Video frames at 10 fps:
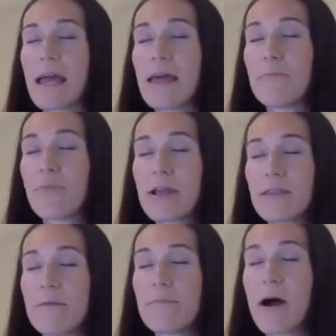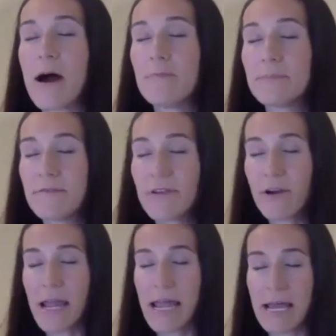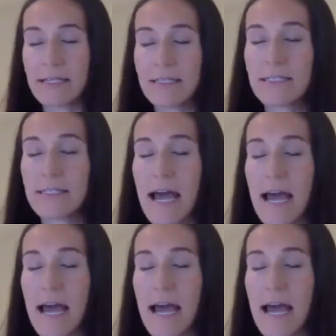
And bring the palms of your hands,